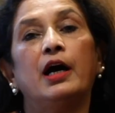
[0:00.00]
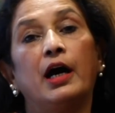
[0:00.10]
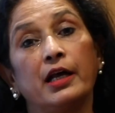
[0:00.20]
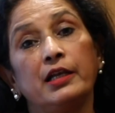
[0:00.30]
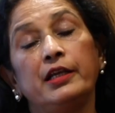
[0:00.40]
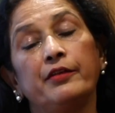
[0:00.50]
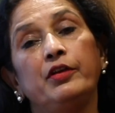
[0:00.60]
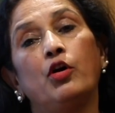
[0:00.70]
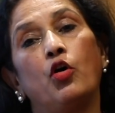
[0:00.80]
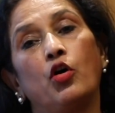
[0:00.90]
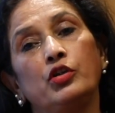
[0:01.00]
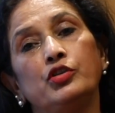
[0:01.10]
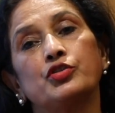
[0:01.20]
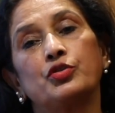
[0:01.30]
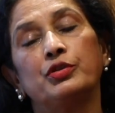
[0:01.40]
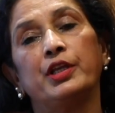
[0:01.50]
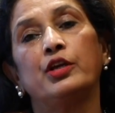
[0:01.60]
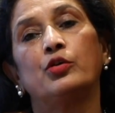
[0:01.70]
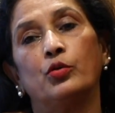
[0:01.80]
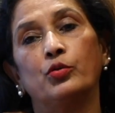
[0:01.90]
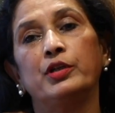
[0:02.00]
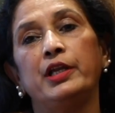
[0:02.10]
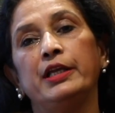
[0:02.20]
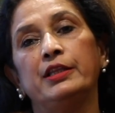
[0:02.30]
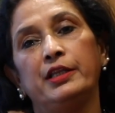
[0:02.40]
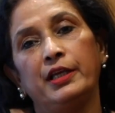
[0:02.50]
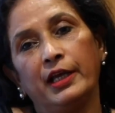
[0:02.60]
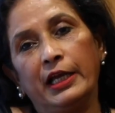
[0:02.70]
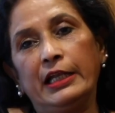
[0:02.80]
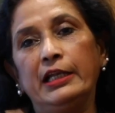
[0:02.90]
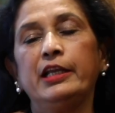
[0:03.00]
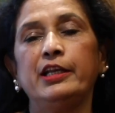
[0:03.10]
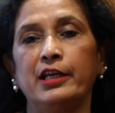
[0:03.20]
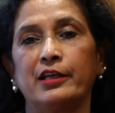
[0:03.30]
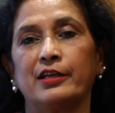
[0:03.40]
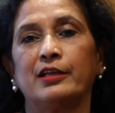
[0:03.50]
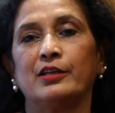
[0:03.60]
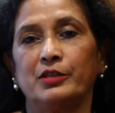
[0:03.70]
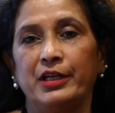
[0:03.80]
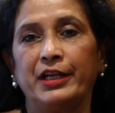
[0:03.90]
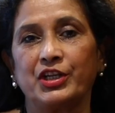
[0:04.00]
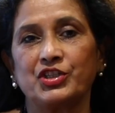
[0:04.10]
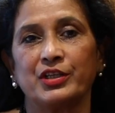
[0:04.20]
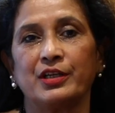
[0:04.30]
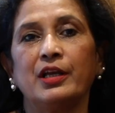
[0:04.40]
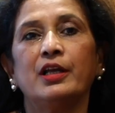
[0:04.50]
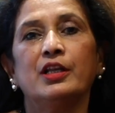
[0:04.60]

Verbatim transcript: Earlier, we all used to think only in the linear direction.